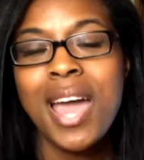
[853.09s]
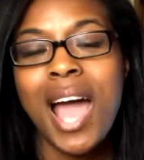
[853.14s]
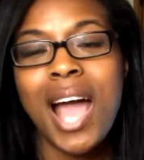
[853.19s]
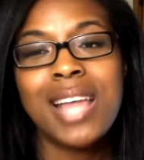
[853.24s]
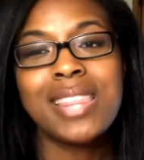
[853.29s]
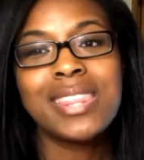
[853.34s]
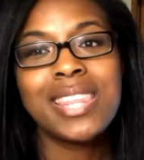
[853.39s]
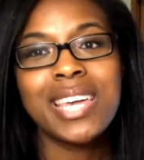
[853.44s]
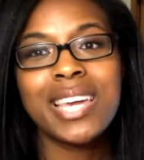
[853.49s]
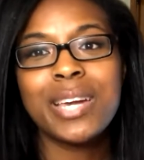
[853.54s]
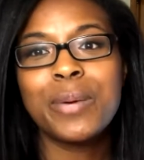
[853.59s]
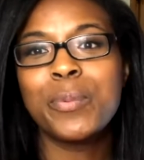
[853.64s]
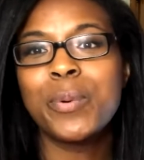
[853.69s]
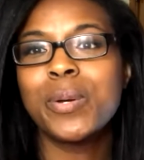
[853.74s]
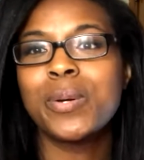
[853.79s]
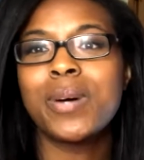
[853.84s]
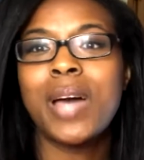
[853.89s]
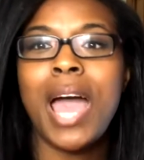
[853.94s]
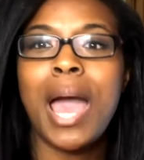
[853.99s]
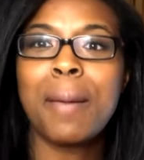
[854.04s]
I think
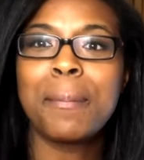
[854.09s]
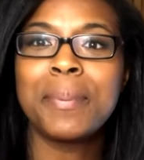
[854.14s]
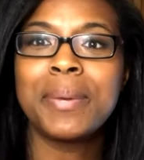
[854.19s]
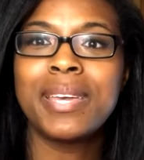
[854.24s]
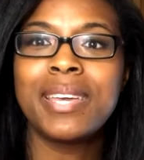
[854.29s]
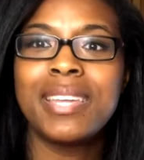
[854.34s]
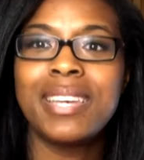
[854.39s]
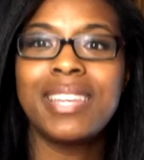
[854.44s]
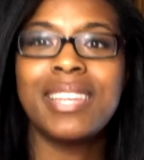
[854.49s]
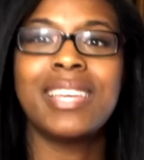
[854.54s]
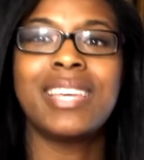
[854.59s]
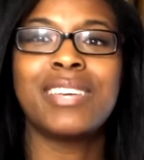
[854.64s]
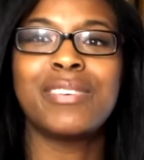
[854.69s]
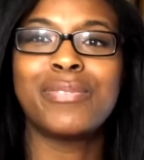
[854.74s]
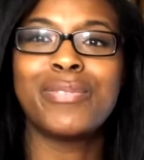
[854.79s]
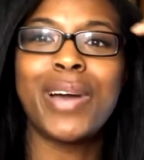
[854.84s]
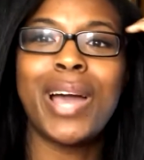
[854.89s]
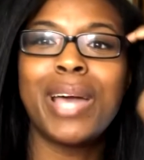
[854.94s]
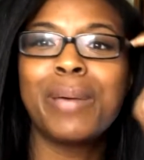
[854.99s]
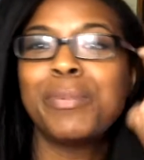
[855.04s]
what'll happen,
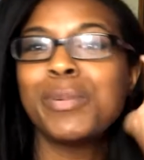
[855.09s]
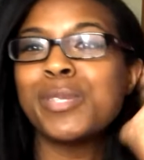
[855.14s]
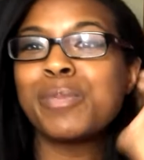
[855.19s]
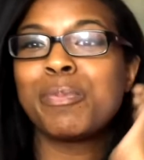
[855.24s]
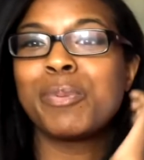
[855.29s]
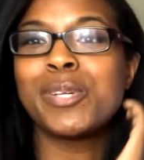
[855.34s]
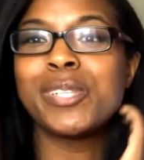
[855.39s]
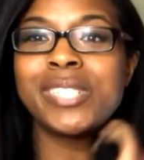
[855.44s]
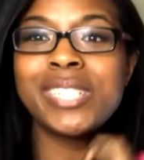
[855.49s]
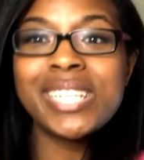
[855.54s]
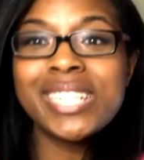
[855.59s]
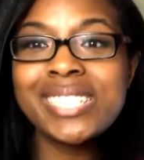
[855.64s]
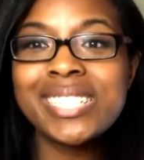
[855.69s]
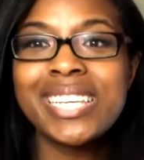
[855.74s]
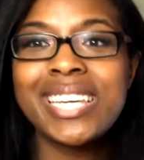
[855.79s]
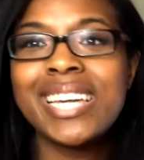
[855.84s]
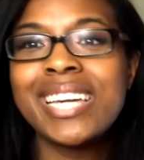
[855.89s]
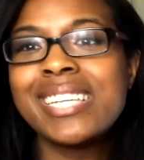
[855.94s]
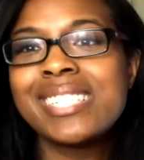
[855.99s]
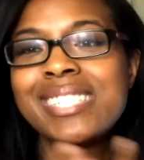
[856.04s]
if I was
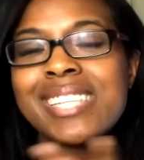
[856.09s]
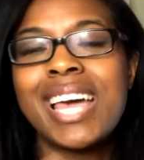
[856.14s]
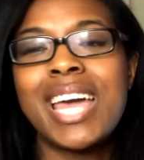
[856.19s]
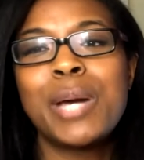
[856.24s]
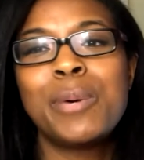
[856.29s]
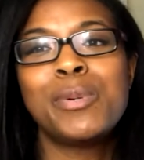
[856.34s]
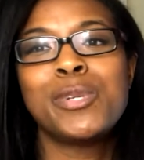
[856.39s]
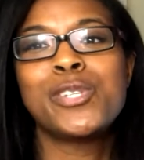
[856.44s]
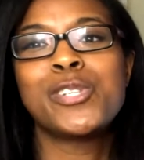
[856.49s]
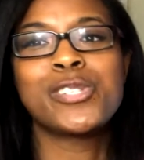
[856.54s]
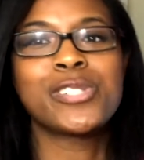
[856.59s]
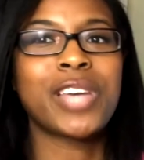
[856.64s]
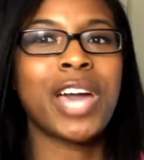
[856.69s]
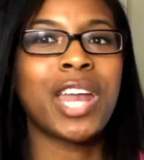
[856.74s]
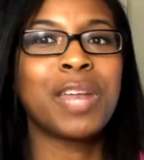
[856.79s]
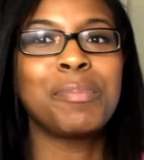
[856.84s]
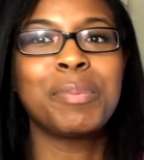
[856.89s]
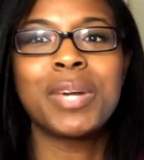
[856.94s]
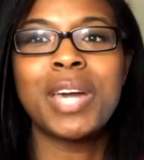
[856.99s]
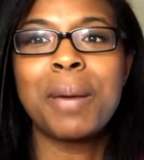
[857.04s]
predicting, is that it would just
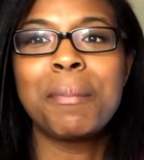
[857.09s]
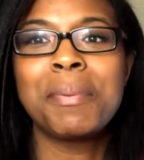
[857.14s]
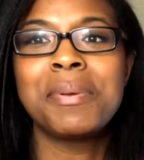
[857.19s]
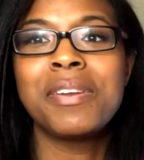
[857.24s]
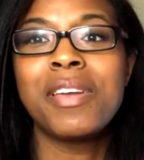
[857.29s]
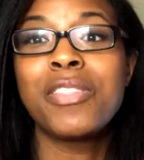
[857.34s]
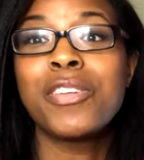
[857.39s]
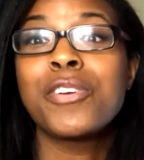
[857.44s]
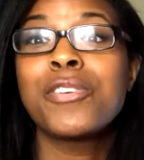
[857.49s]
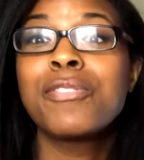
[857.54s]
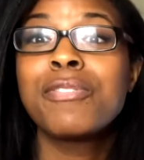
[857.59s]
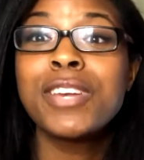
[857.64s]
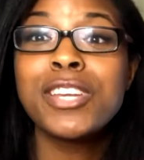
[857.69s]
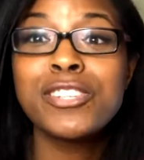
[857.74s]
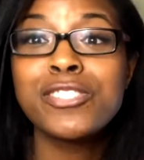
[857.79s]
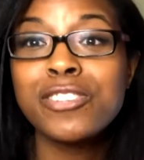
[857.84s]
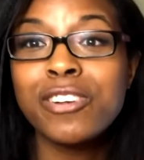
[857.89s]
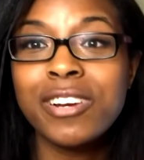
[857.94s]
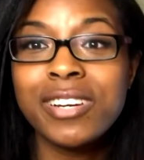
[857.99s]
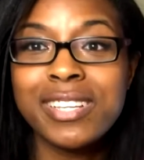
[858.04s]
kind of become another
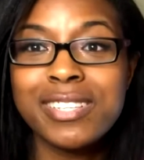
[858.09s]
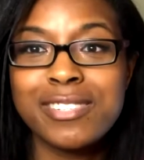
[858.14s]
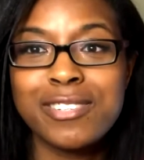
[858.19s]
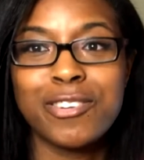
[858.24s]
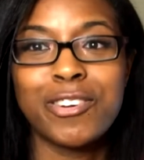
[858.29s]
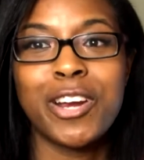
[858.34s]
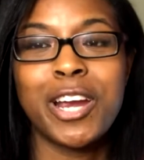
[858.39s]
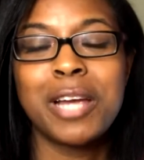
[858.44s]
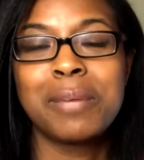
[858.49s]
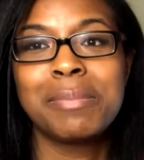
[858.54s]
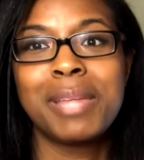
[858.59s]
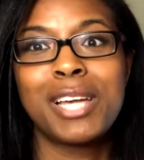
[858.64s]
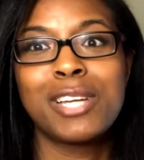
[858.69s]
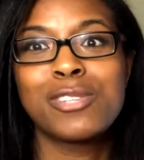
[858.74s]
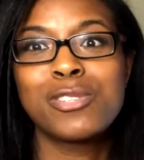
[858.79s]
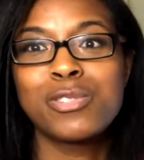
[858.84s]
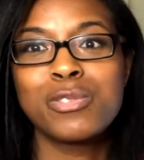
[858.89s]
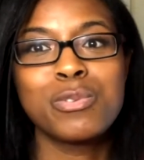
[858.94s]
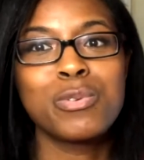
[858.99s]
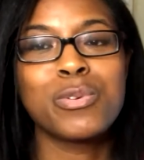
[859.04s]
feature on Instagram, like
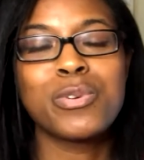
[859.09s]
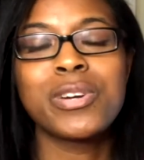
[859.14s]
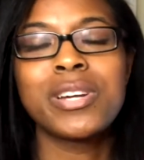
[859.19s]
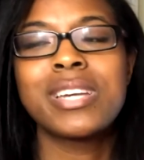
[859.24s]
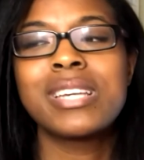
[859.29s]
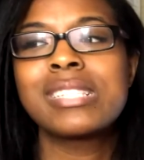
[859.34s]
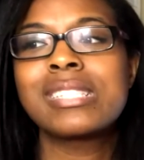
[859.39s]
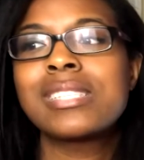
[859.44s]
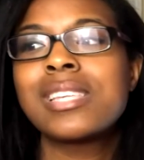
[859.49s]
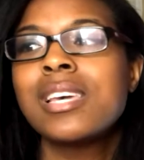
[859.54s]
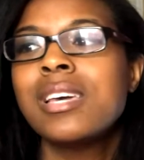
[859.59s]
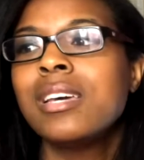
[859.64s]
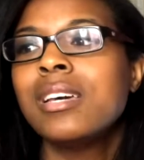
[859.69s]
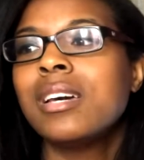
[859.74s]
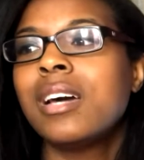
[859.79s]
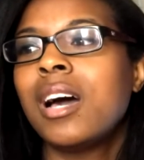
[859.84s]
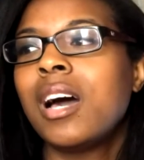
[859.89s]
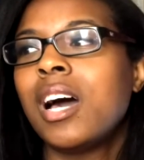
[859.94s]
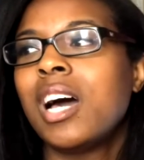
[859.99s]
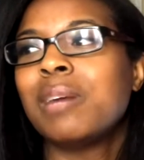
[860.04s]
stories,
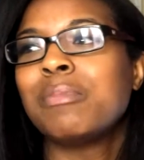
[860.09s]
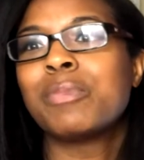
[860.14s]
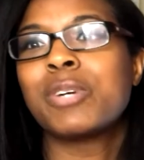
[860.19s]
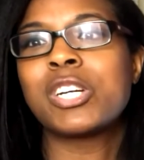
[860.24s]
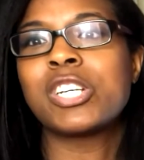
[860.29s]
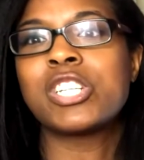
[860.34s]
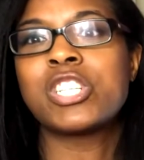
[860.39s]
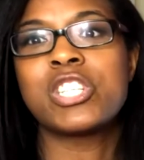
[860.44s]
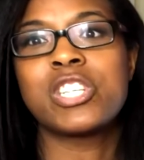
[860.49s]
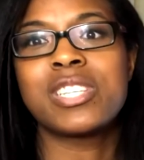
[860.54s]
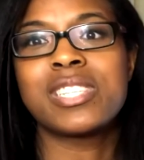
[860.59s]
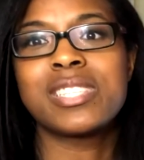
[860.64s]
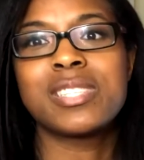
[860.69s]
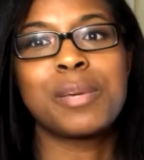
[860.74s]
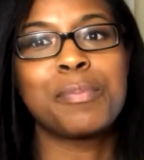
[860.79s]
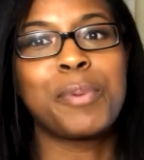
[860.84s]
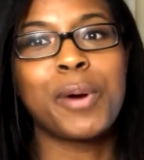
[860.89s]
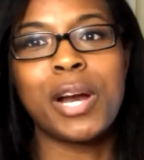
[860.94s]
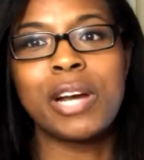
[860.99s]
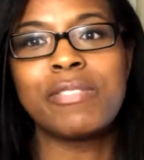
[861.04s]
where it's just
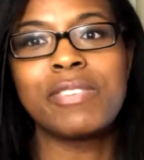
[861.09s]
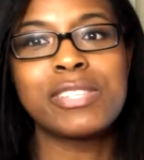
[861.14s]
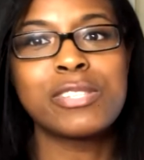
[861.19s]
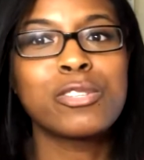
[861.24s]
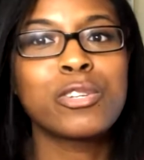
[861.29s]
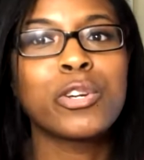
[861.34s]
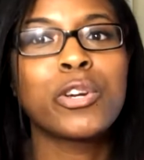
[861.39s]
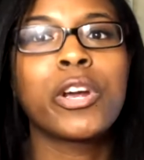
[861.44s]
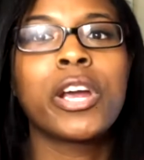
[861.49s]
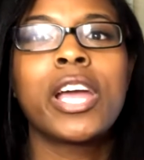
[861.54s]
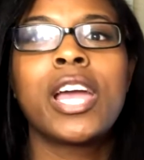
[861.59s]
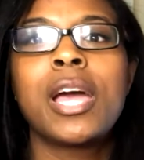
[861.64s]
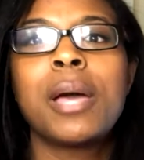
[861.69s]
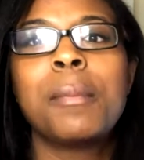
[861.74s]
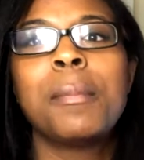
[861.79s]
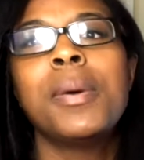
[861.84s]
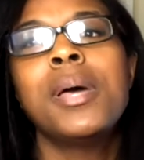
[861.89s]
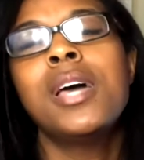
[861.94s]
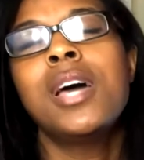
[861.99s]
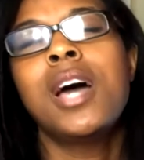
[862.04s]
a part of Instagram.